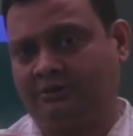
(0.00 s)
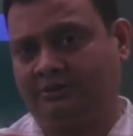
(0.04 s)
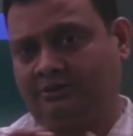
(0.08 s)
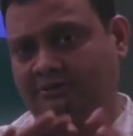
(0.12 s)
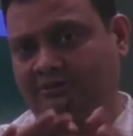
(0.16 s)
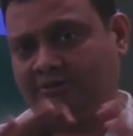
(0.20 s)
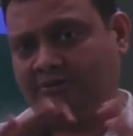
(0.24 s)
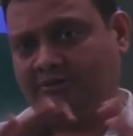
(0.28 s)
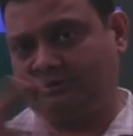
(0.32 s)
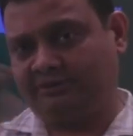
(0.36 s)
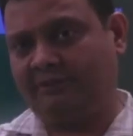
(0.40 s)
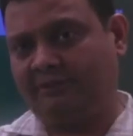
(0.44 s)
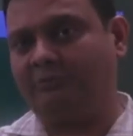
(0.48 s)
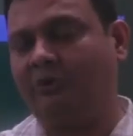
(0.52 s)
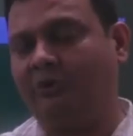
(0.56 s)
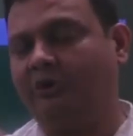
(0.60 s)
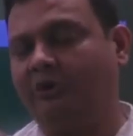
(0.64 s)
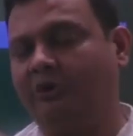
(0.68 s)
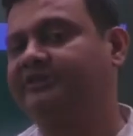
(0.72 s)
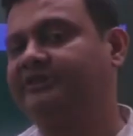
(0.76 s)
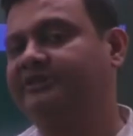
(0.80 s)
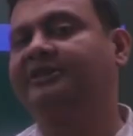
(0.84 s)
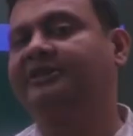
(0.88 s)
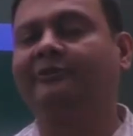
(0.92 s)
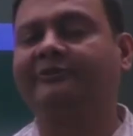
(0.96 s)
some more
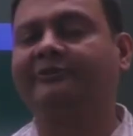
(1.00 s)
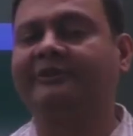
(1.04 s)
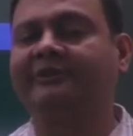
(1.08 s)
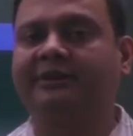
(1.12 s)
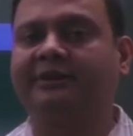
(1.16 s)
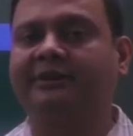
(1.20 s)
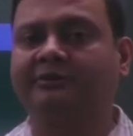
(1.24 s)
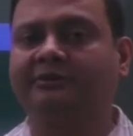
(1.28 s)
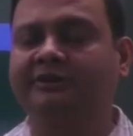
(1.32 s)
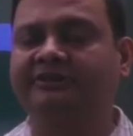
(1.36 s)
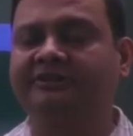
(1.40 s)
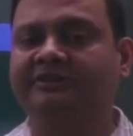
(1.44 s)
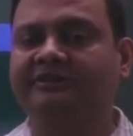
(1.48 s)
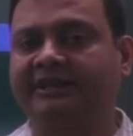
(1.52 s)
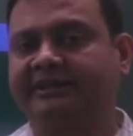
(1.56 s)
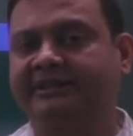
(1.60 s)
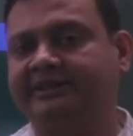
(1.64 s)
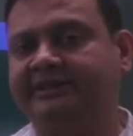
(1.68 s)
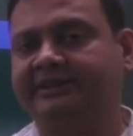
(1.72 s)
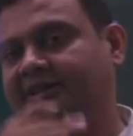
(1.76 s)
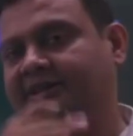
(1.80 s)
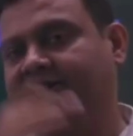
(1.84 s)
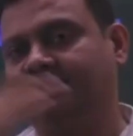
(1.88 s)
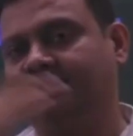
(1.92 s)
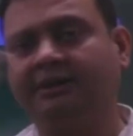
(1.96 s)
skill of calculus, like
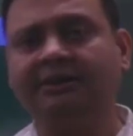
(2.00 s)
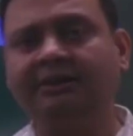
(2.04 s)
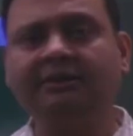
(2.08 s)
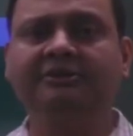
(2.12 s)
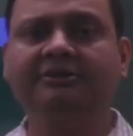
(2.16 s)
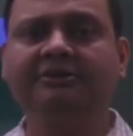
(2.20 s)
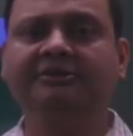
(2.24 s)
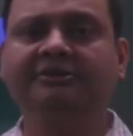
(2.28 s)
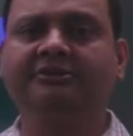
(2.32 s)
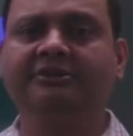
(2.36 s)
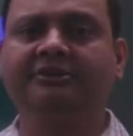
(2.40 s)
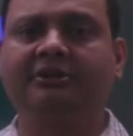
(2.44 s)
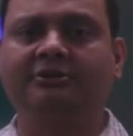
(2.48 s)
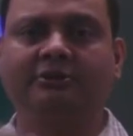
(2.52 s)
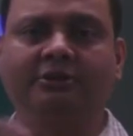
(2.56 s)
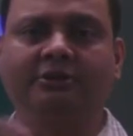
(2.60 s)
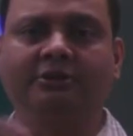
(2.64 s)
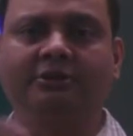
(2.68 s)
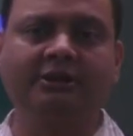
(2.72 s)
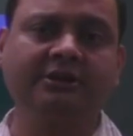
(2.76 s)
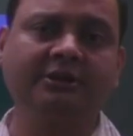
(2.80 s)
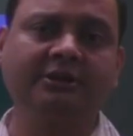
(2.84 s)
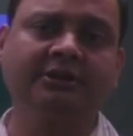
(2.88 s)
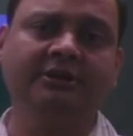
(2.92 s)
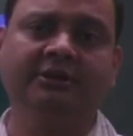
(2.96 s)
taking the
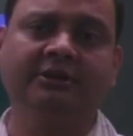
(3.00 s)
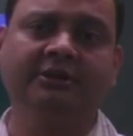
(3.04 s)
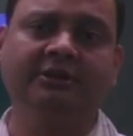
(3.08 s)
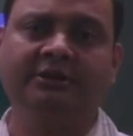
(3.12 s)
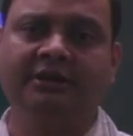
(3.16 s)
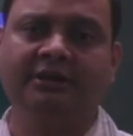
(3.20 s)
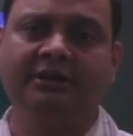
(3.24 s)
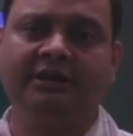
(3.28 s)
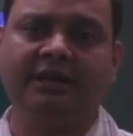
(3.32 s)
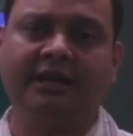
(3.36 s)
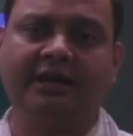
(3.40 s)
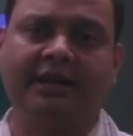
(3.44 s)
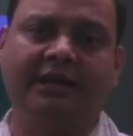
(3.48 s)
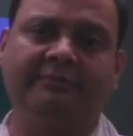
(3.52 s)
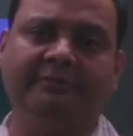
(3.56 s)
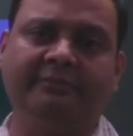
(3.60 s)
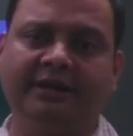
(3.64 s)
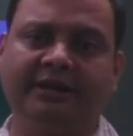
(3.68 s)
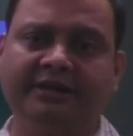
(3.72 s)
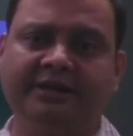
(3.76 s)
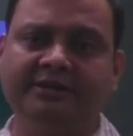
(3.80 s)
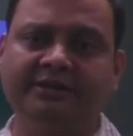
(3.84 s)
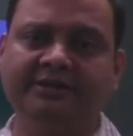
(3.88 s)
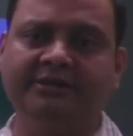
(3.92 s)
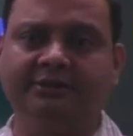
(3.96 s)
circular
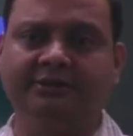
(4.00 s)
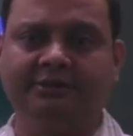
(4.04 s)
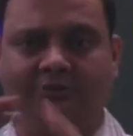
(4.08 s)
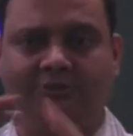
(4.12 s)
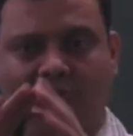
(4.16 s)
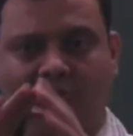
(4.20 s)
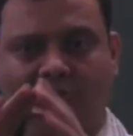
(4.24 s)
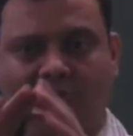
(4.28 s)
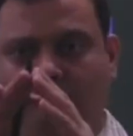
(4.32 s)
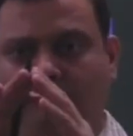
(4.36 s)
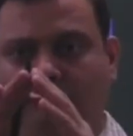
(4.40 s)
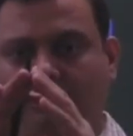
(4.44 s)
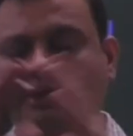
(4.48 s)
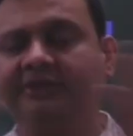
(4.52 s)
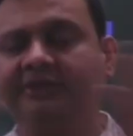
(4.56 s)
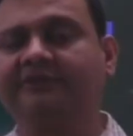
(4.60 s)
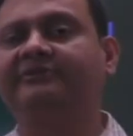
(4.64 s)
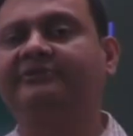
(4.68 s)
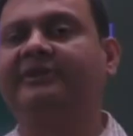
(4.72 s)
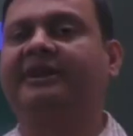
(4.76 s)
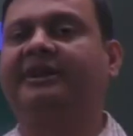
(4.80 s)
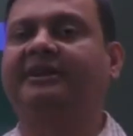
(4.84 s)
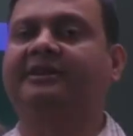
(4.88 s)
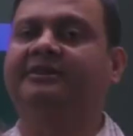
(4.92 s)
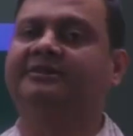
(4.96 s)
element over a
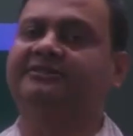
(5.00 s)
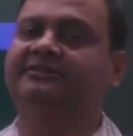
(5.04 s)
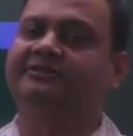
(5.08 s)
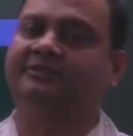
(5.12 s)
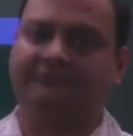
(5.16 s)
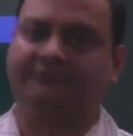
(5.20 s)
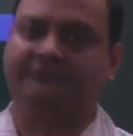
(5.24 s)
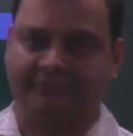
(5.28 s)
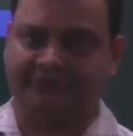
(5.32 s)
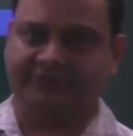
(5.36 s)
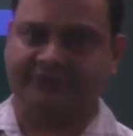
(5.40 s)
spherical surface.